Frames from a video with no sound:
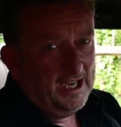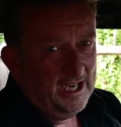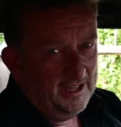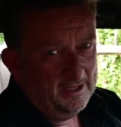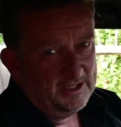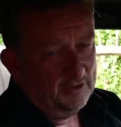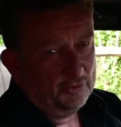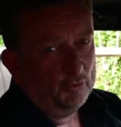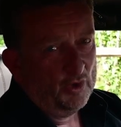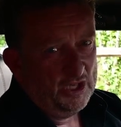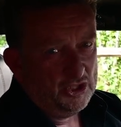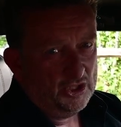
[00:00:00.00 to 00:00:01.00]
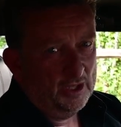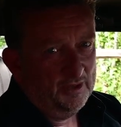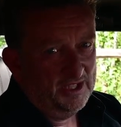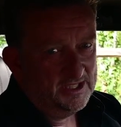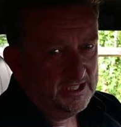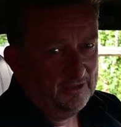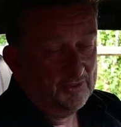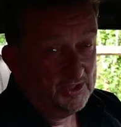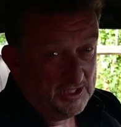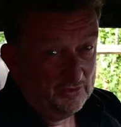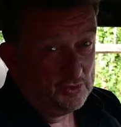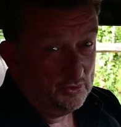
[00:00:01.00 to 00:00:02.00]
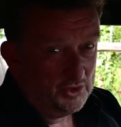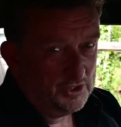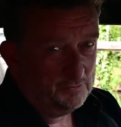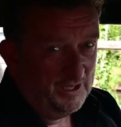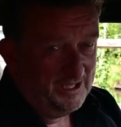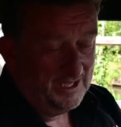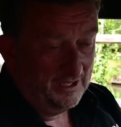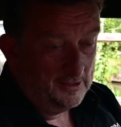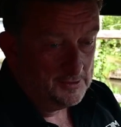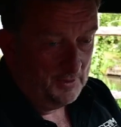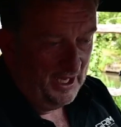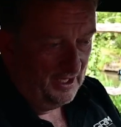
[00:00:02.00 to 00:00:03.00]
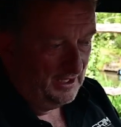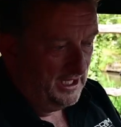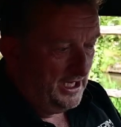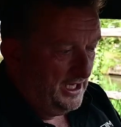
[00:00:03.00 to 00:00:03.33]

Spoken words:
and the different ratio in the diff. The diff's all just been done as well.